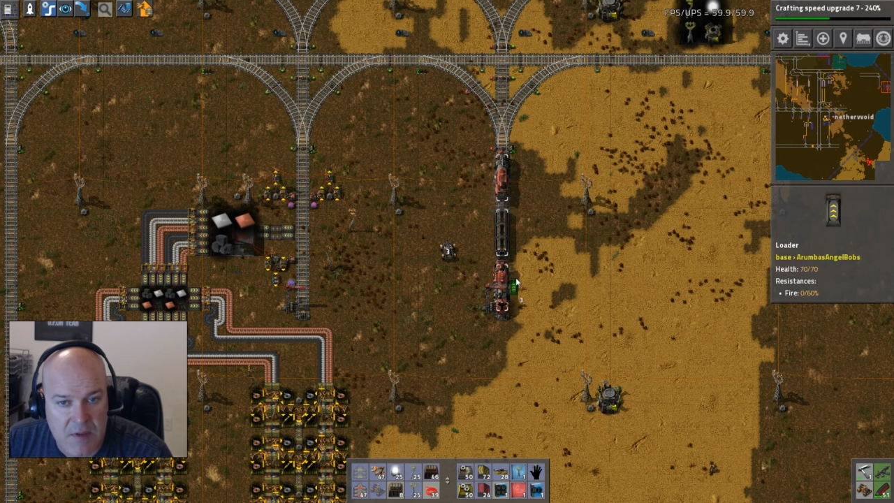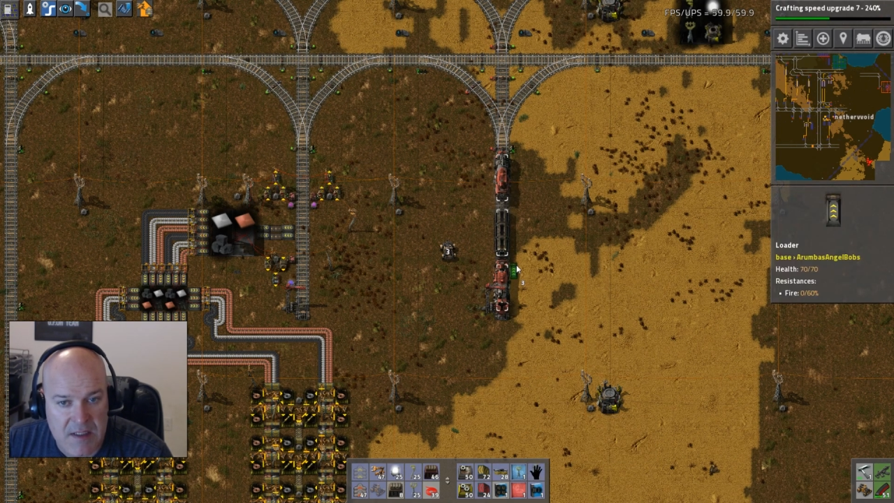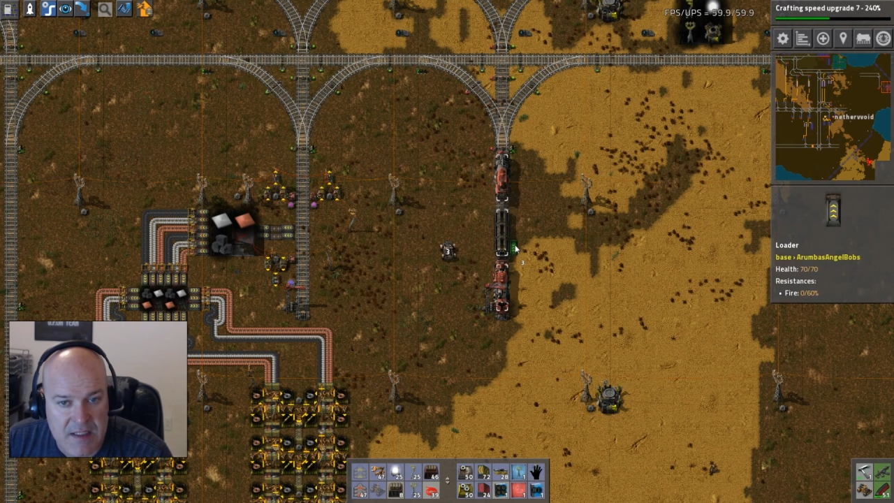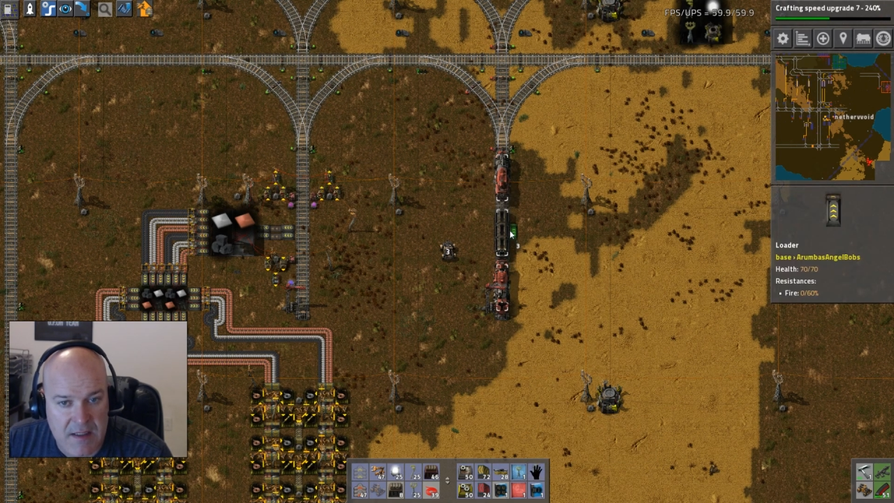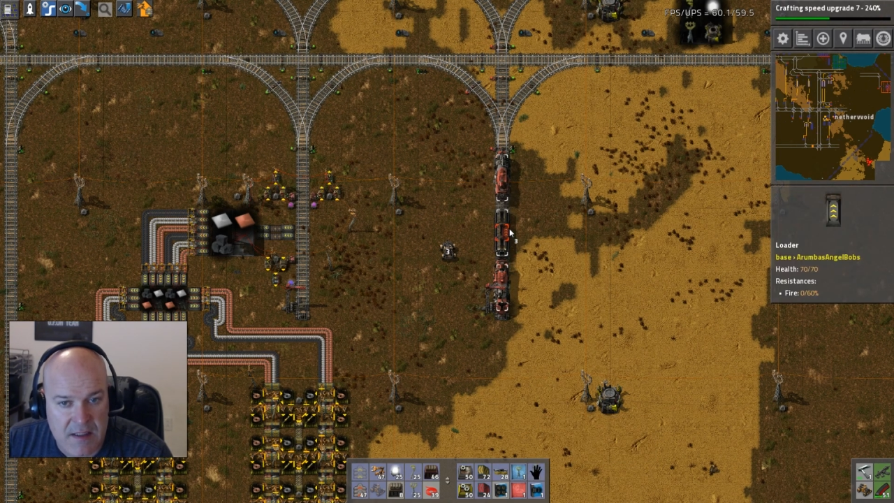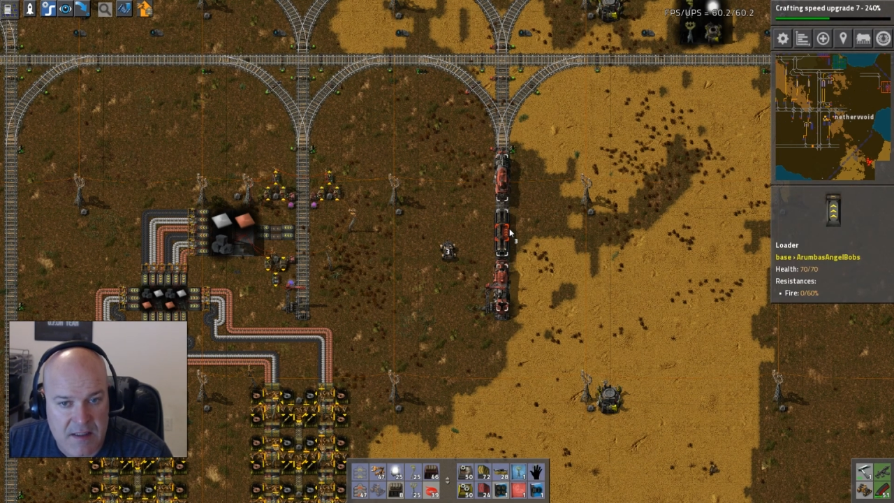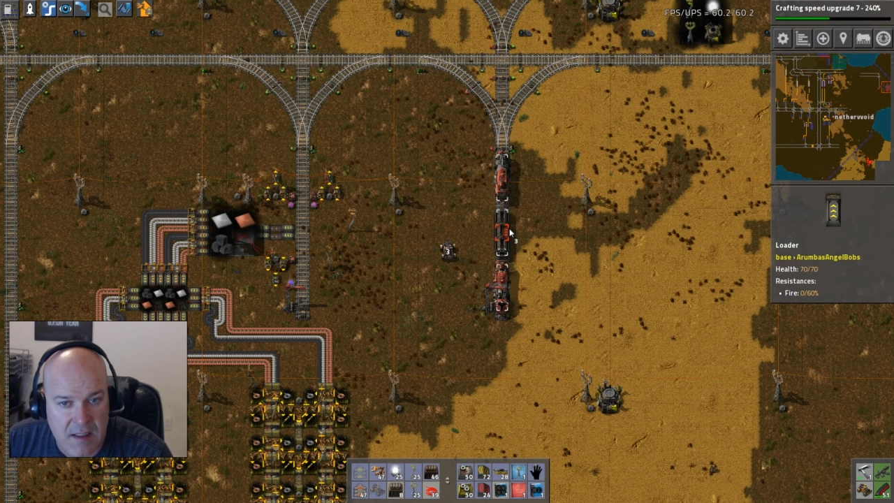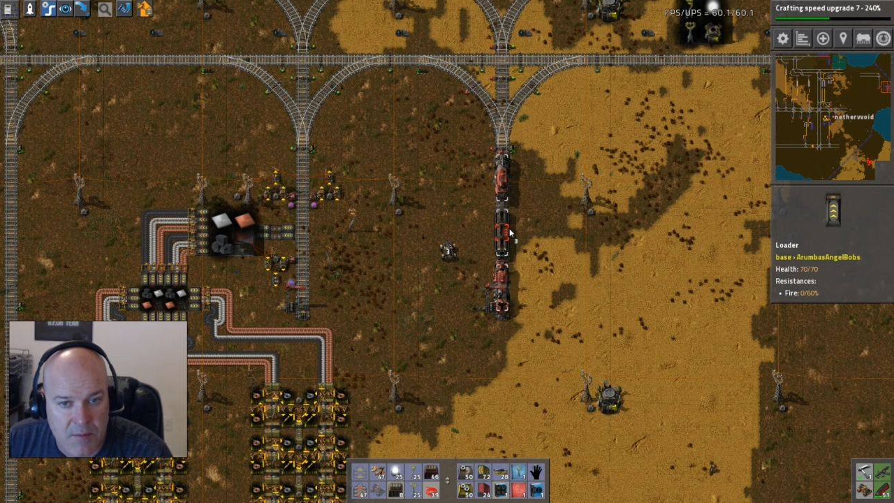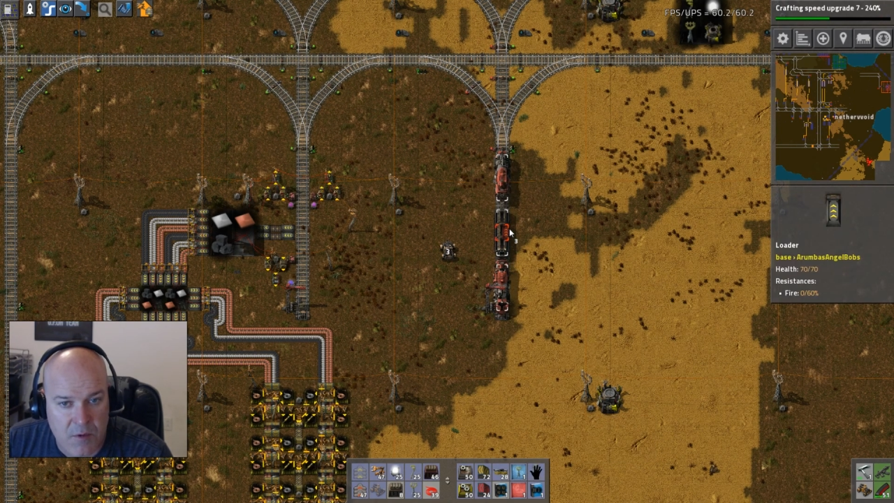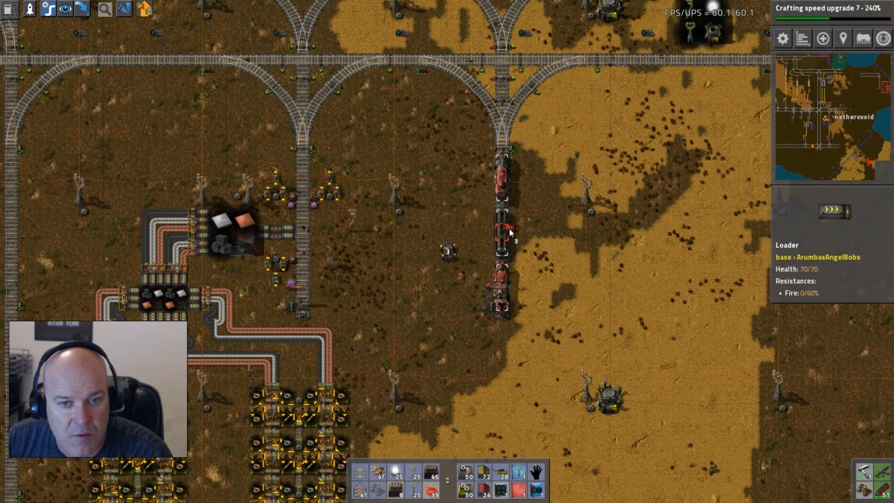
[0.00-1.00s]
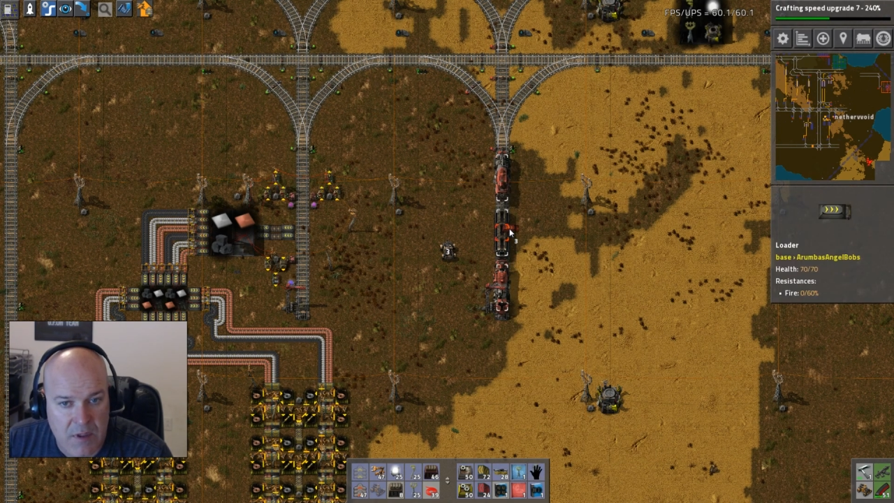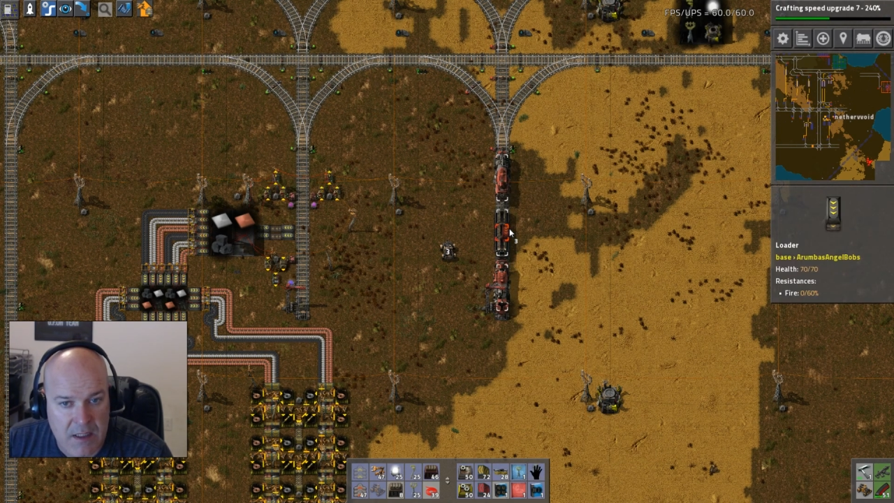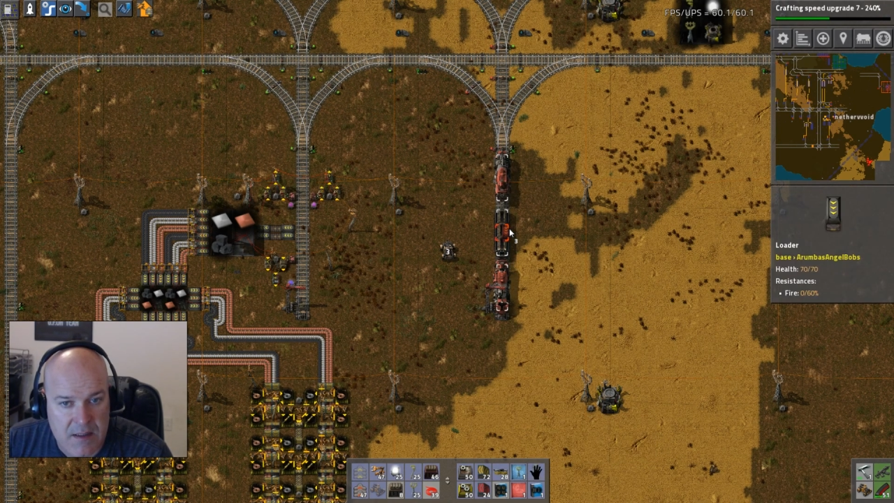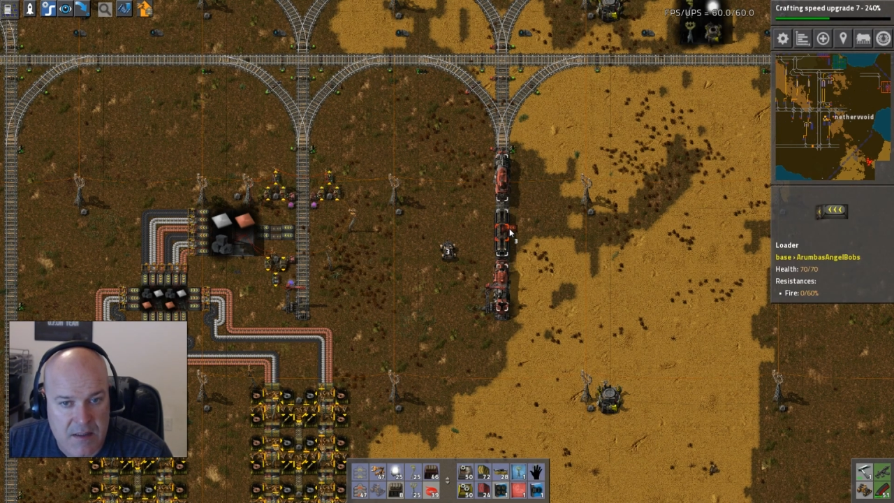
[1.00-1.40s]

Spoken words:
We can set these up real quick